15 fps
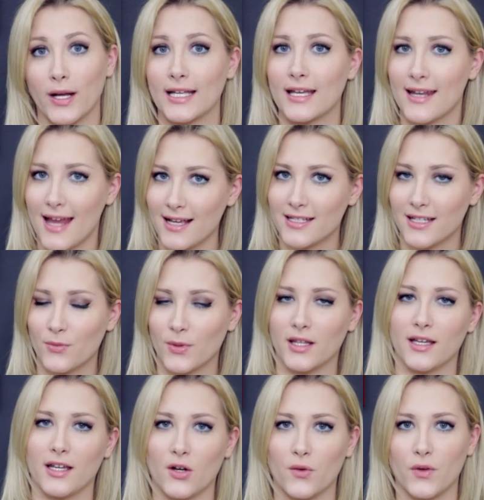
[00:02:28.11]
when connected
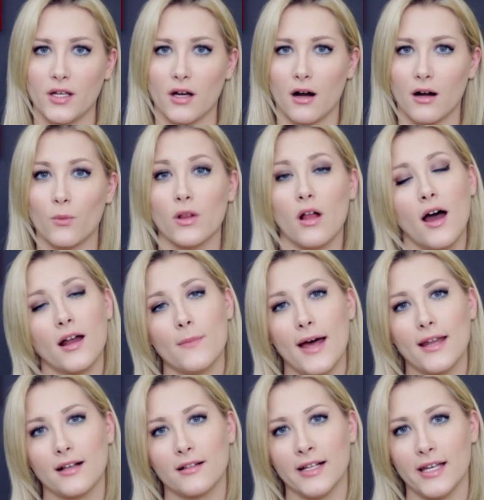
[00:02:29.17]
with the Gear VR, will
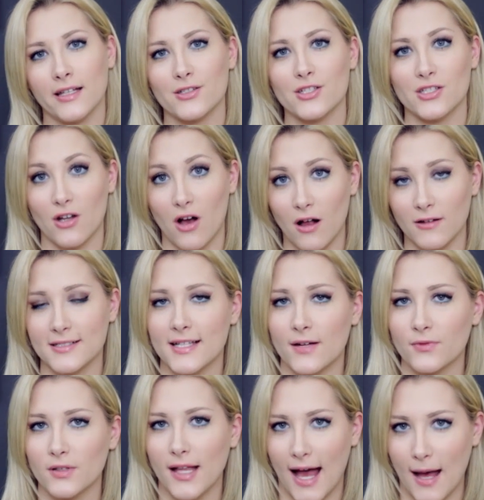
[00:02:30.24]
automatically install
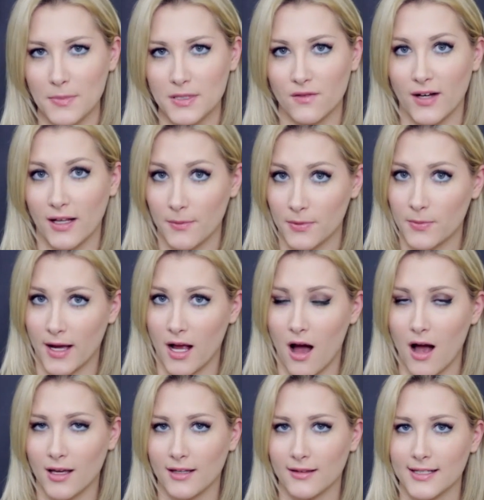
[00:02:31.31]
several apps developed by
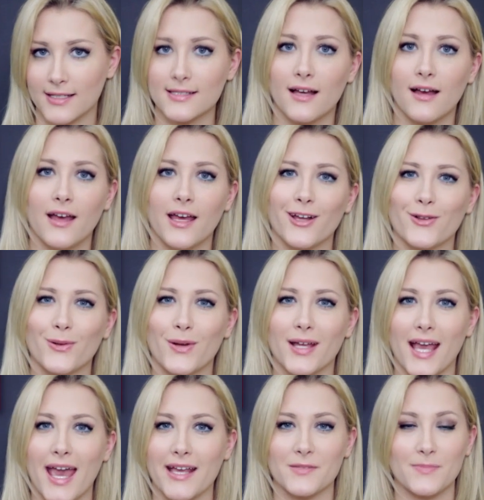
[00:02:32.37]
Oculus,
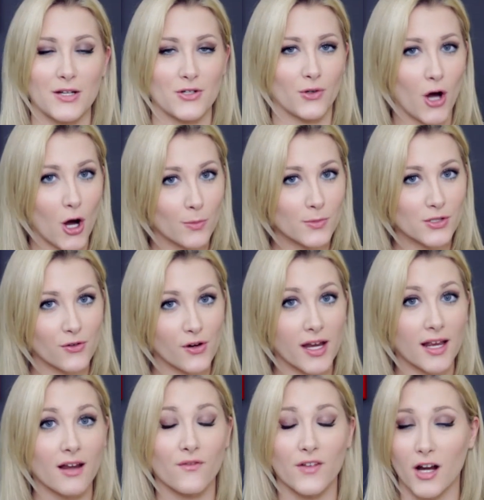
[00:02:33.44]
including a special home
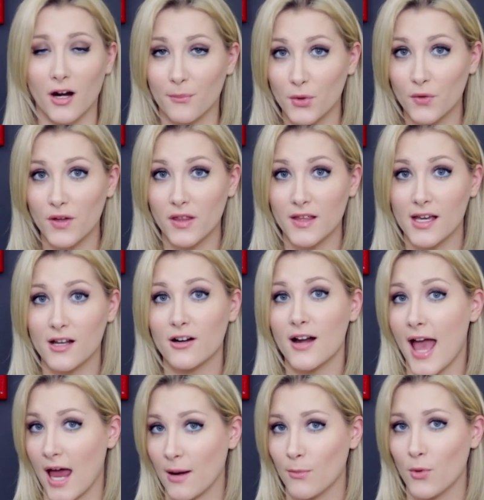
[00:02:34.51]
screen, a VR movie theater,
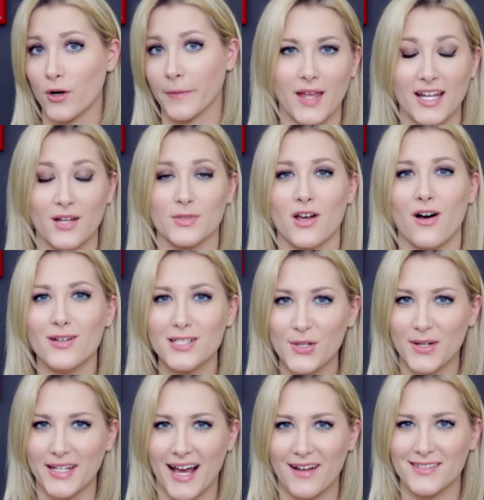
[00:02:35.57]
and more. And it was
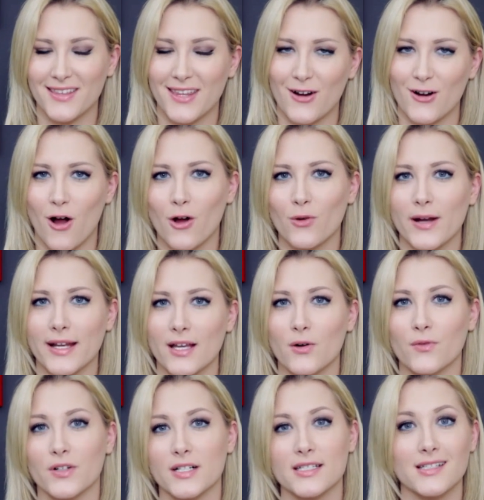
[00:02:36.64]
also announced that there are already
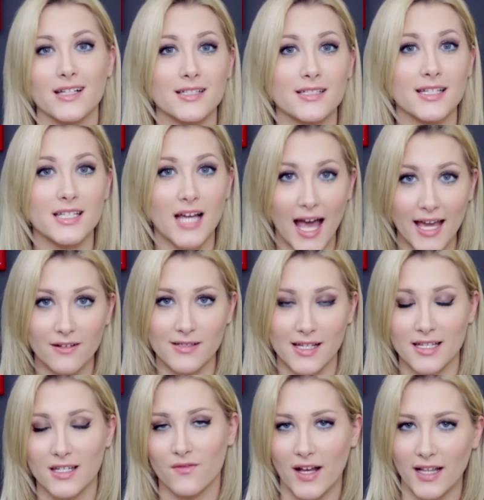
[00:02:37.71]
over 60 titles
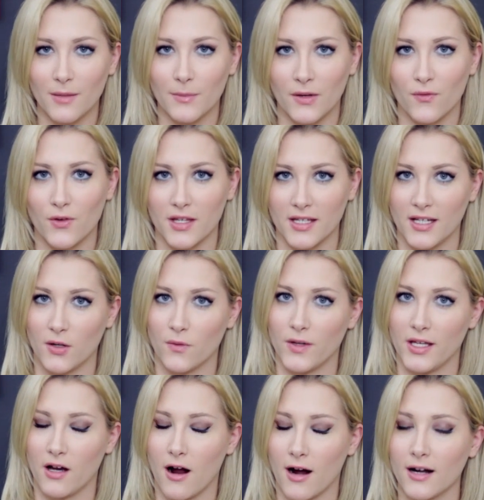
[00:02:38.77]
in development for the Gear
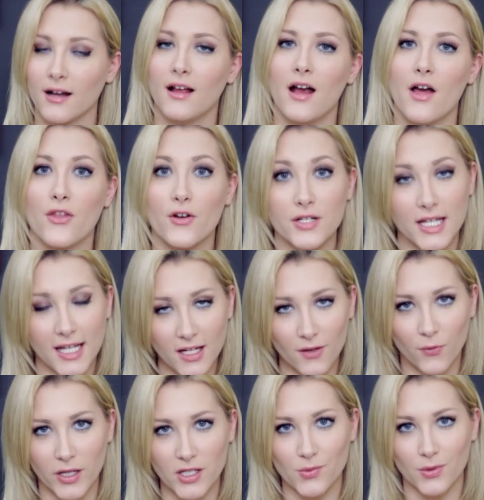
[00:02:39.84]
VR, 13
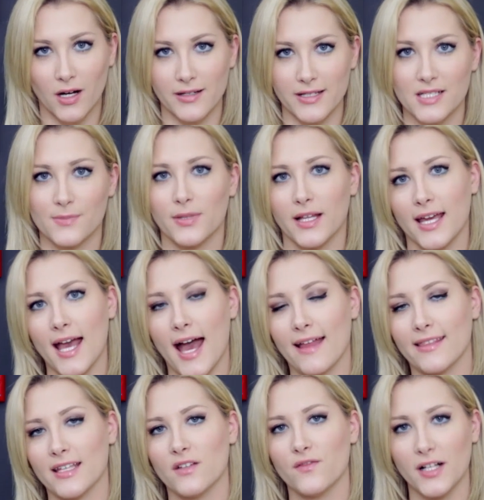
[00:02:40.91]
of which were on display
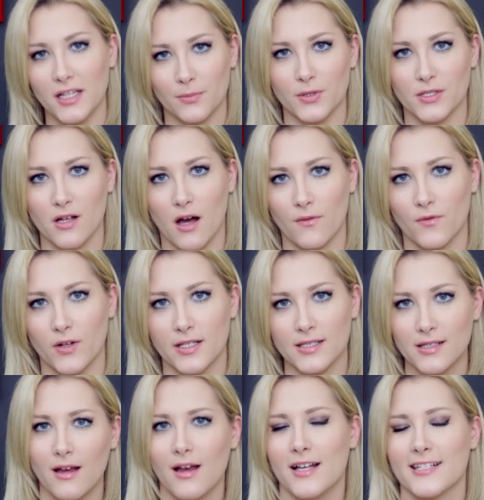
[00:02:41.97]
at the Developers
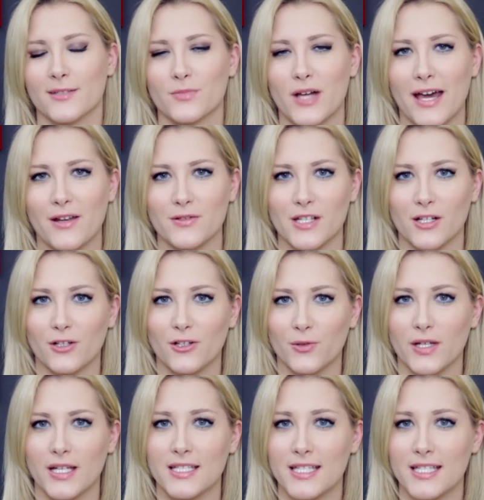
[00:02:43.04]
Conference. Some titles included